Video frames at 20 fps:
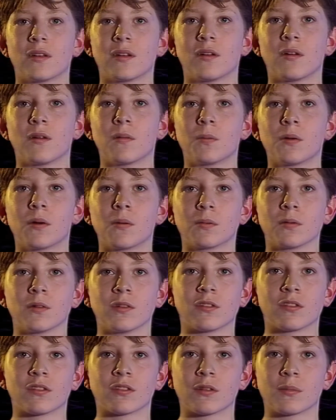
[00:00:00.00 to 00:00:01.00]
On
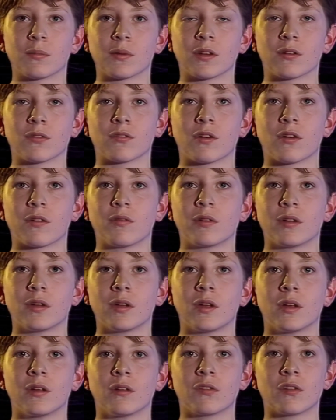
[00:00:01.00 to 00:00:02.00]
Populous on the Mega Drive,
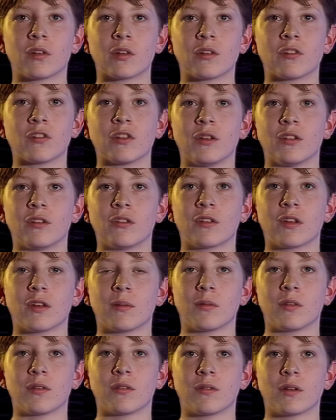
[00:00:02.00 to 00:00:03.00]
is there a cheat to take
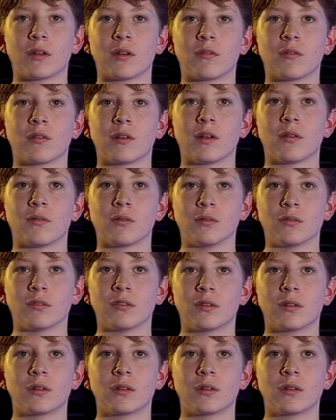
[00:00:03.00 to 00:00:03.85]
me to any of the levels?